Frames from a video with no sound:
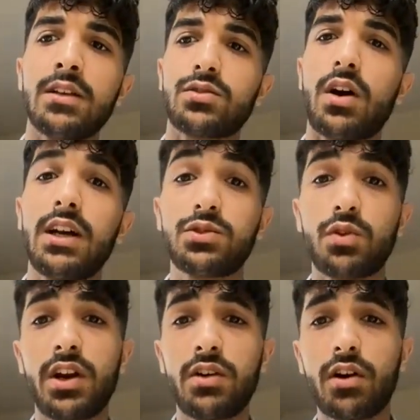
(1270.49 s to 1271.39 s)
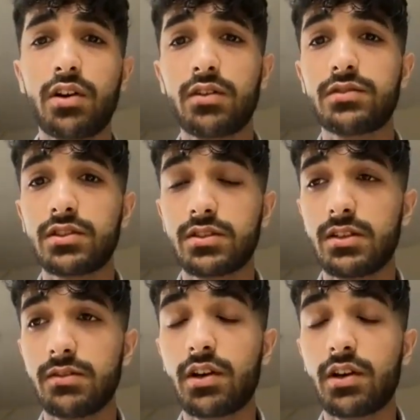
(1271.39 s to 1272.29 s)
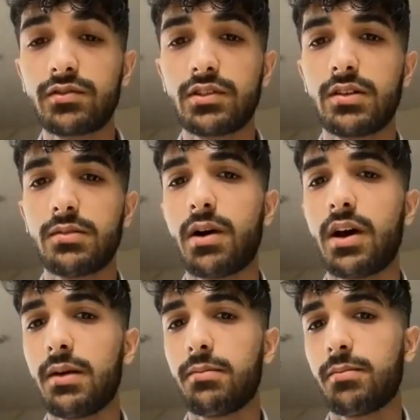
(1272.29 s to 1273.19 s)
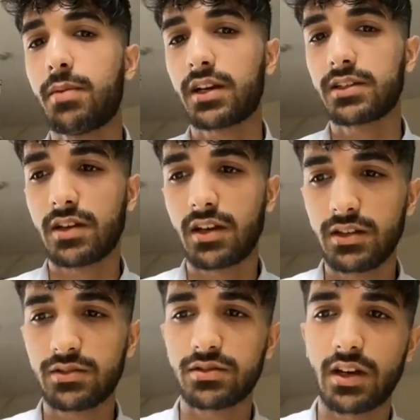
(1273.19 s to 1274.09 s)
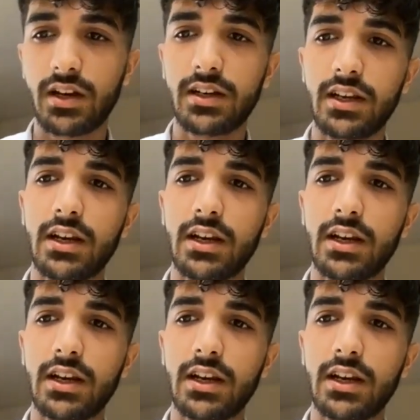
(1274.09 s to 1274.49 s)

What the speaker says: So I joined one of the my Pakistani society,